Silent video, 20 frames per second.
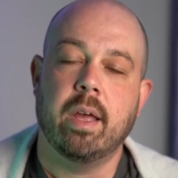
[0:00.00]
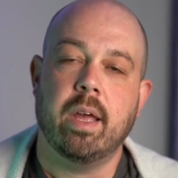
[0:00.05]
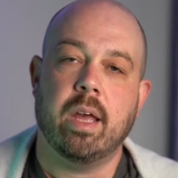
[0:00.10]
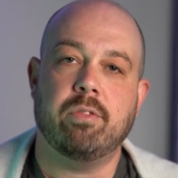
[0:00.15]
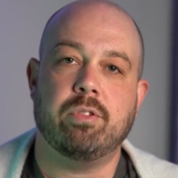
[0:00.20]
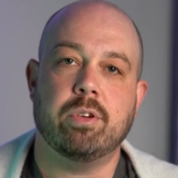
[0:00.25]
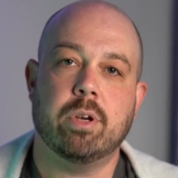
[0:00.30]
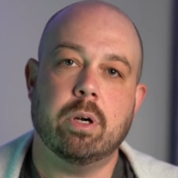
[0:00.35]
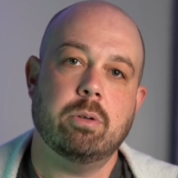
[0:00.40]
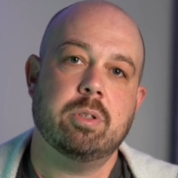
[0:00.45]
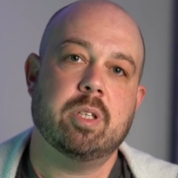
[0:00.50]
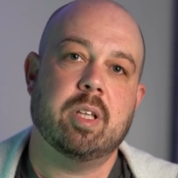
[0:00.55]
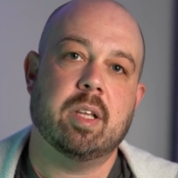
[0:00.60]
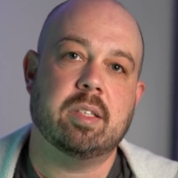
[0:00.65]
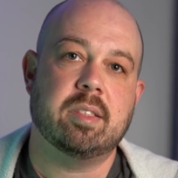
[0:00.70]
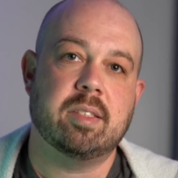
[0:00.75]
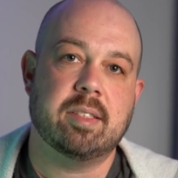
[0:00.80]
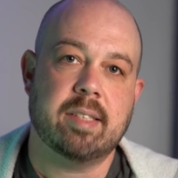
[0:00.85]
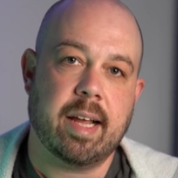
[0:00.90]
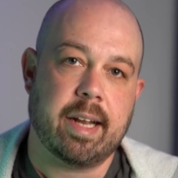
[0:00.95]
if you go into
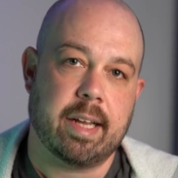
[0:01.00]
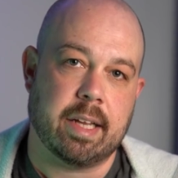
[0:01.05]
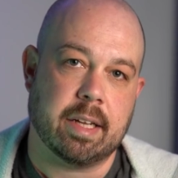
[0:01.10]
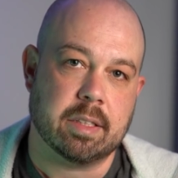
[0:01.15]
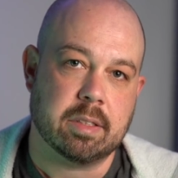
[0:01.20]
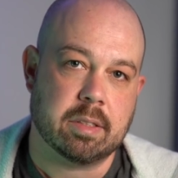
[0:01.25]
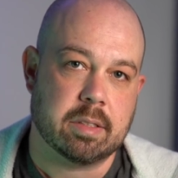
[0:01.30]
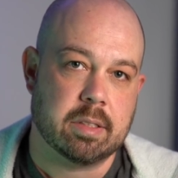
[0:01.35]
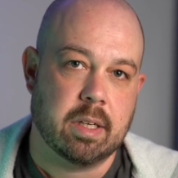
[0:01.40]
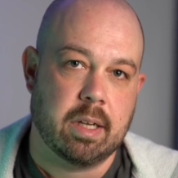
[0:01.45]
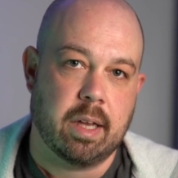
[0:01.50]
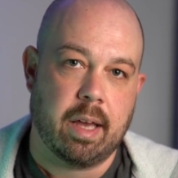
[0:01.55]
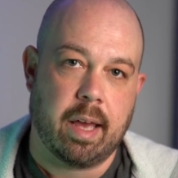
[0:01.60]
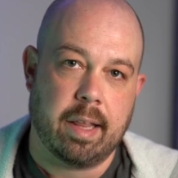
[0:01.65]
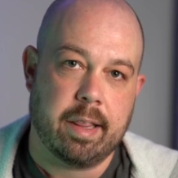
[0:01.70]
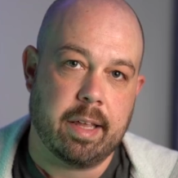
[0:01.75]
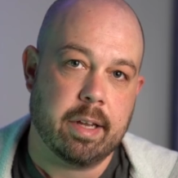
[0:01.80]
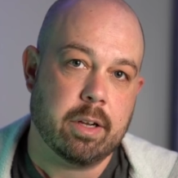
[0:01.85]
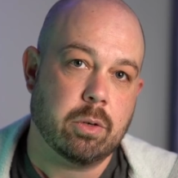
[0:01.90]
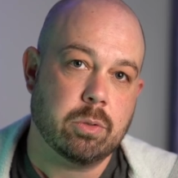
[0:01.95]
the settings
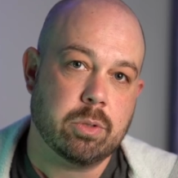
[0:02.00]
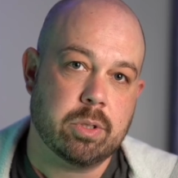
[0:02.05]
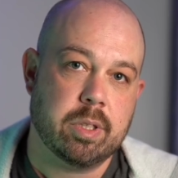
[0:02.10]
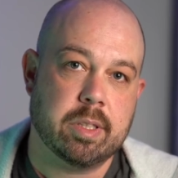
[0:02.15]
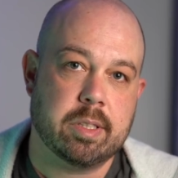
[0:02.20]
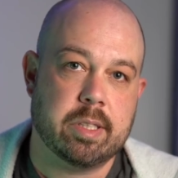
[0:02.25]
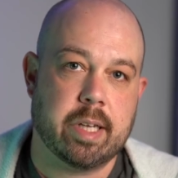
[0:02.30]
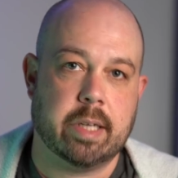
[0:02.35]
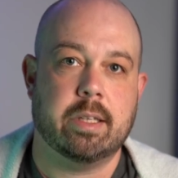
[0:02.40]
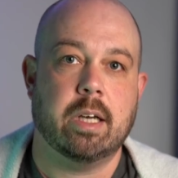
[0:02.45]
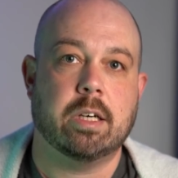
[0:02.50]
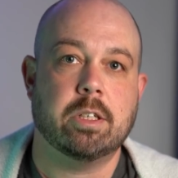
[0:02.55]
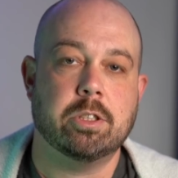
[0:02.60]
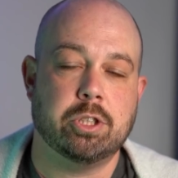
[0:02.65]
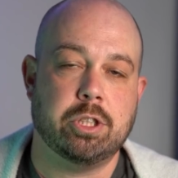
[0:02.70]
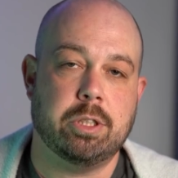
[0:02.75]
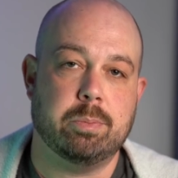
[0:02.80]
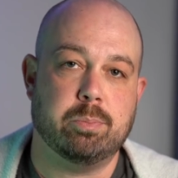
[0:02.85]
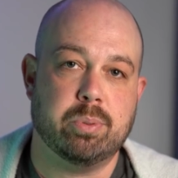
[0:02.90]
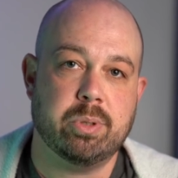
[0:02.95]
and then go to the
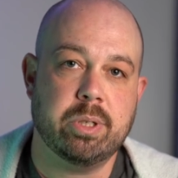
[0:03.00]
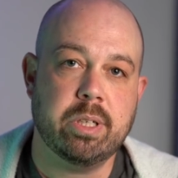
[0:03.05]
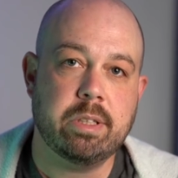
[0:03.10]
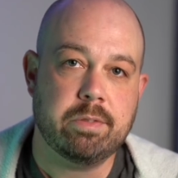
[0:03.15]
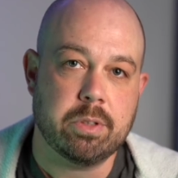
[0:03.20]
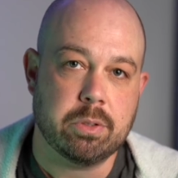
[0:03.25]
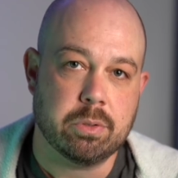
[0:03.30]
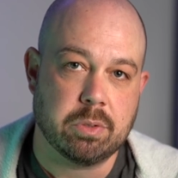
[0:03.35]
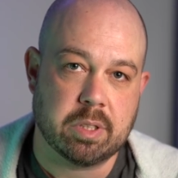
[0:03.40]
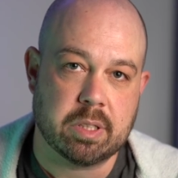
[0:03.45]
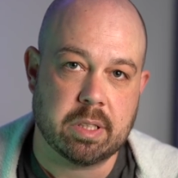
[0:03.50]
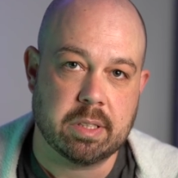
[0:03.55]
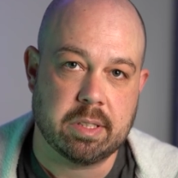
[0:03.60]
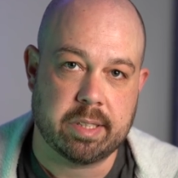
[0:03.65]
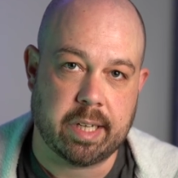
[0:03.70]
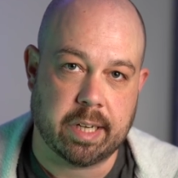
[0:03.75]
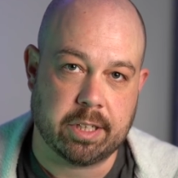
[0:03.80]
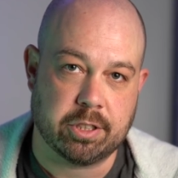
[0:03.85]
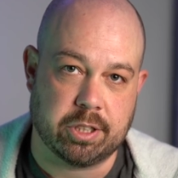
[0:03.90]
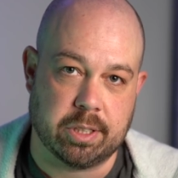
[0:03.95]
technology previews
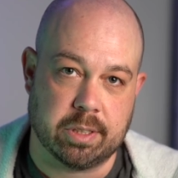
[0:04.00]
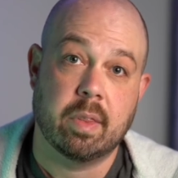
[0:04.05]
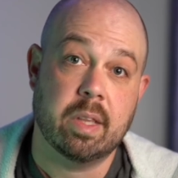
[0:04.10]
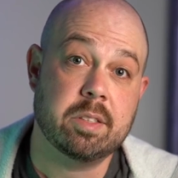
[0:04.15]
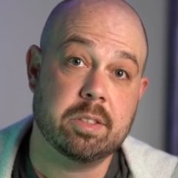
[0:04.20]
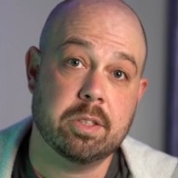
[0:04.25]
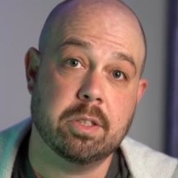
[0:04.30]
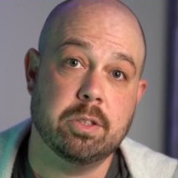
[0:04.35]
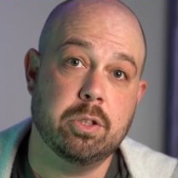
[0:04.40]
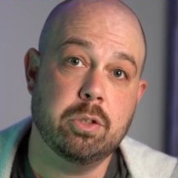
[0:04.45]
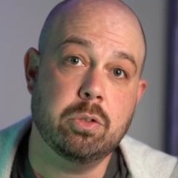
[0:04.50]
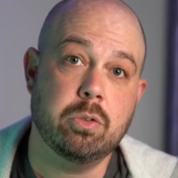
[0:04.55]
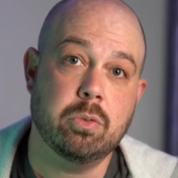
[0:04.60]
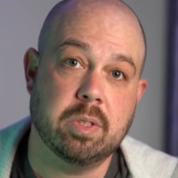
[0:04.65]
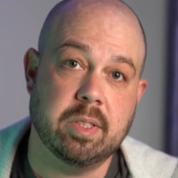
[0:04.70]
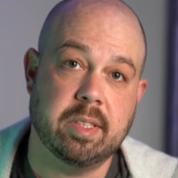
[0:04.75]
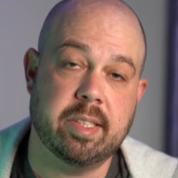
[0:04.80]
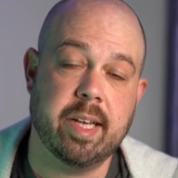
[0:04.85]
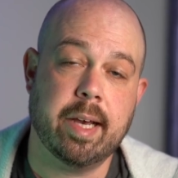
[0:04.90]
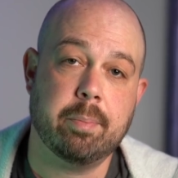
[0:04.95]
section, there's a
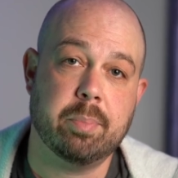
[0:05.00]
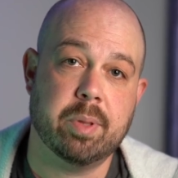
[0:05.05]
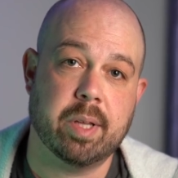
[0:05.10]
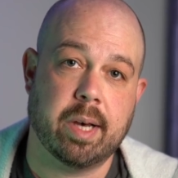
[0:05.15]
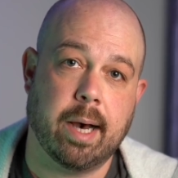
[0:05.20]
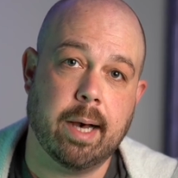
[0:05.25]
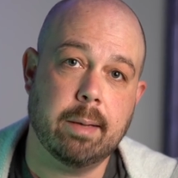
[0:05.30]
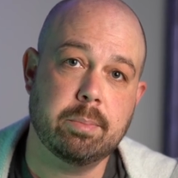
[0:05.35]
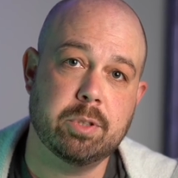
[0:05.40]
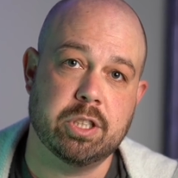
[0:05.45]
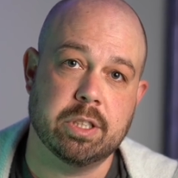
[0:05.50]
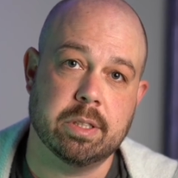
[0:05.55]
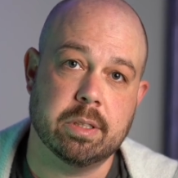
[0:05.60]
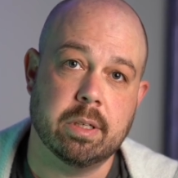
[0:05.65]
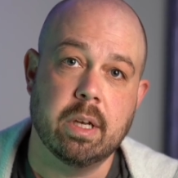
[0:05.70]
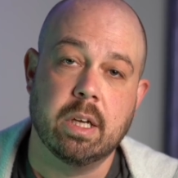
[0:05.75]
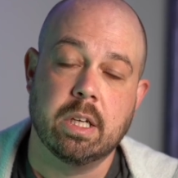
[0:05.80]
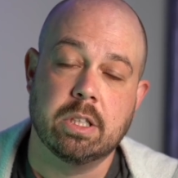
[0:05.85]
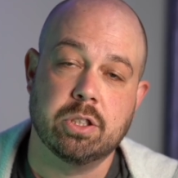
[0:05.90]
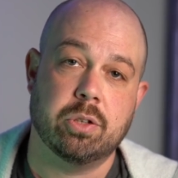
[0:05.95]
new depth
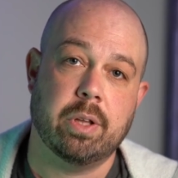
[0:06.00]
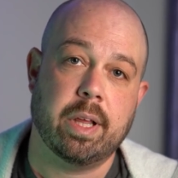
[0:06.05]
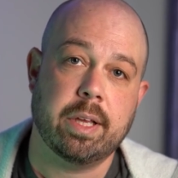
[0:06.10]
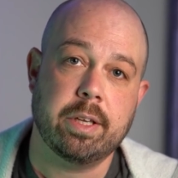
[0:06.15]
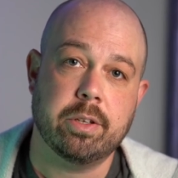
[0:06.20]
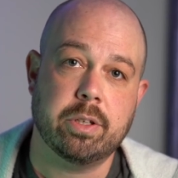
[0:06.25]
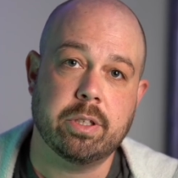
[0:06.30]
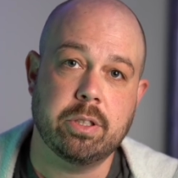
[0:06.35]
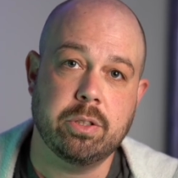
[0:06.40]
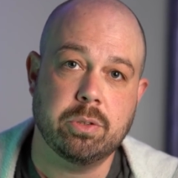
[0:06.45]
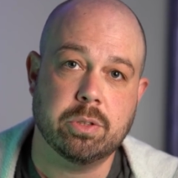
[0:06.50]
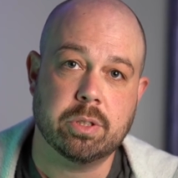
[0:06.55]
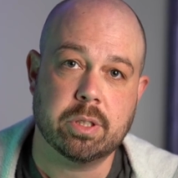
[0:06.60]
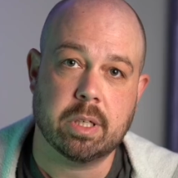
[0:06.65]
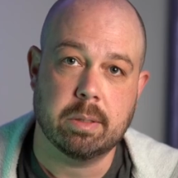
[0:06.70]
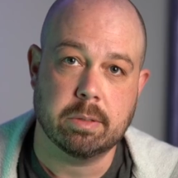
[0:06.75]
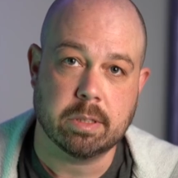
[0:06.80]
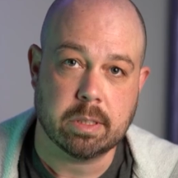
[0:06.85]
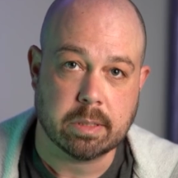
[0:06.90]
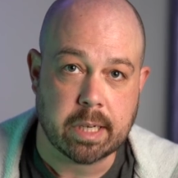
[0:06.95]
option so that you can use
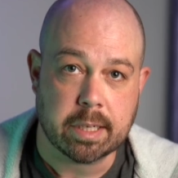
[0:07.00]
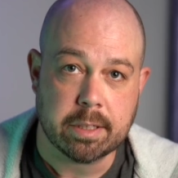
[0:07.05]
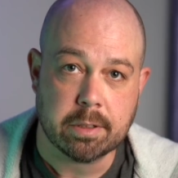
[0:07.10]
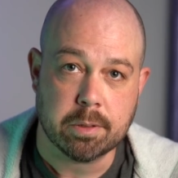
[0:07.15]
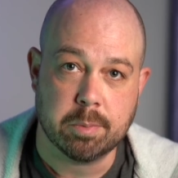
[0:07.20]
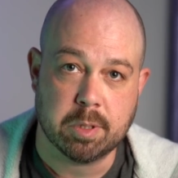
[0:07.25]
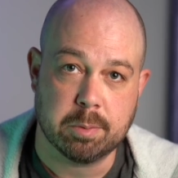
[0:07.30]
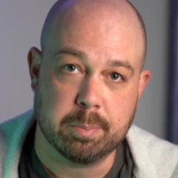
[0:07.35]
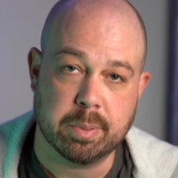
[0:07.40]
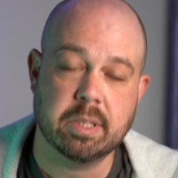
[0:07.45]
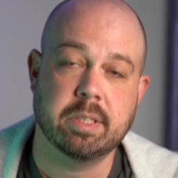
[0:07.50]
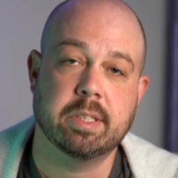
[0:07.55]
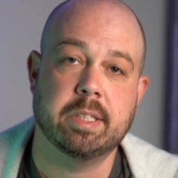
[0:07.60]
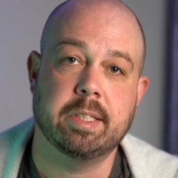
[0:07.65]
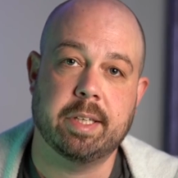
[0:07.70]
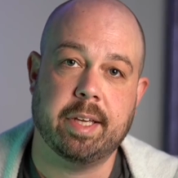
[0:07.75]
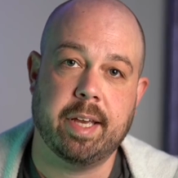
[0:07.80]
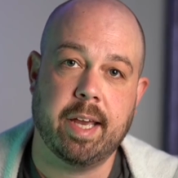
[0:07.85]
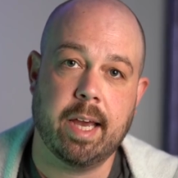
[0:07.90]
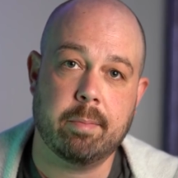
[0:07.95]
Lightroom's
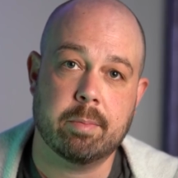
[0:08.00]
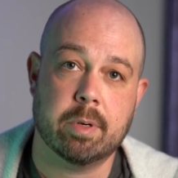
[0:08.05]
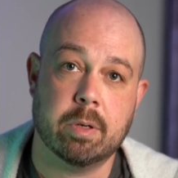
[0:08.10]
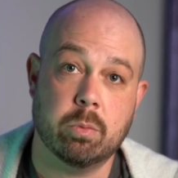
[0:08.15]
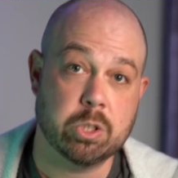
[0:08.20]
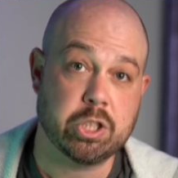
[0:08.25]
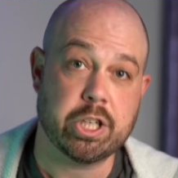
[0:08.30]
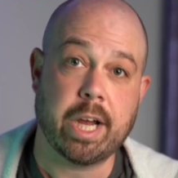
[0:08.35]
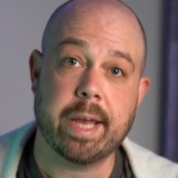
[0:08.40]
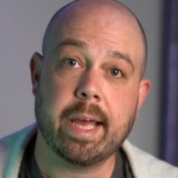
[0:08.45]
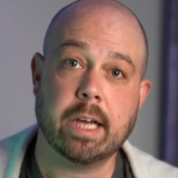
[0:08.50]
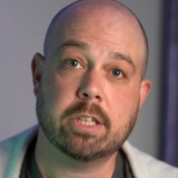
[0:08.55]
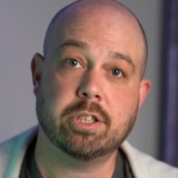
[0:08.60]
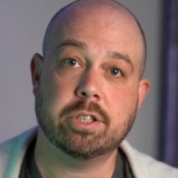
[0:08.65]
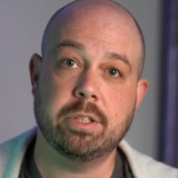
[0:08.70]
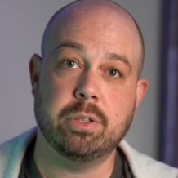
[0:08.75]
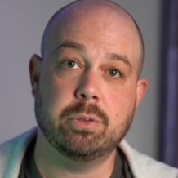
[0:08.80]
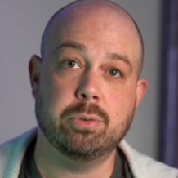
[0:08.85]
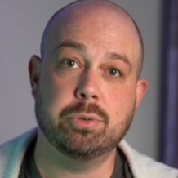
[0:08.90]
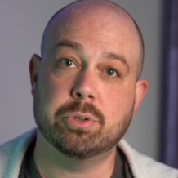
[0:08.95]
built-in camera, which I
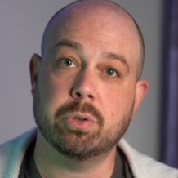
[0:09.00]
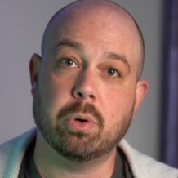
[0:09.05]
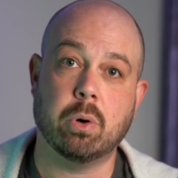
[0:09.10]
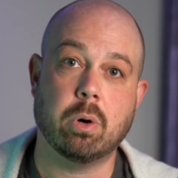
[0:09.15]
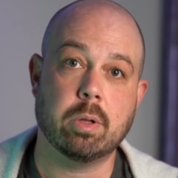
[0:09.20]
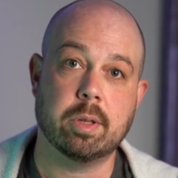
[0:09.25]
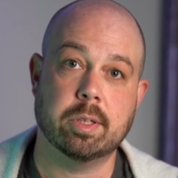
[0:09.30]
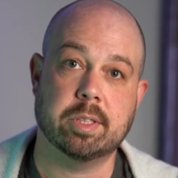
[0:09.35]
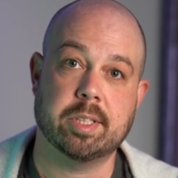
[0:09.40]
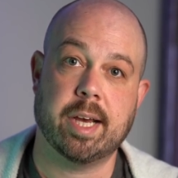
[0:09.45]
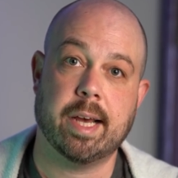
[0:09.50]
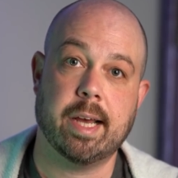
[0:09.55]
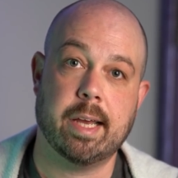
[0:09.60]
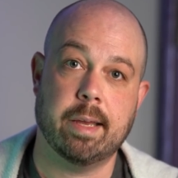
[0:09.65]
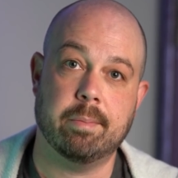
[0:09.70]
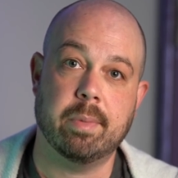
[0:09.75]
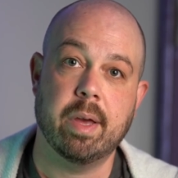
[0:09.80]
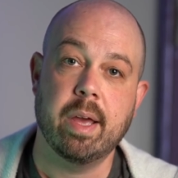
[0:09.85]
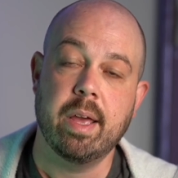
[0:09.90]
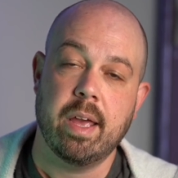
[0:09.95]
actually use all the
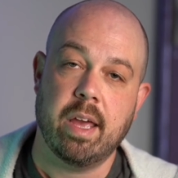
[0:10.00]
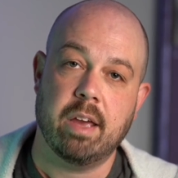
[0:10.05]
time.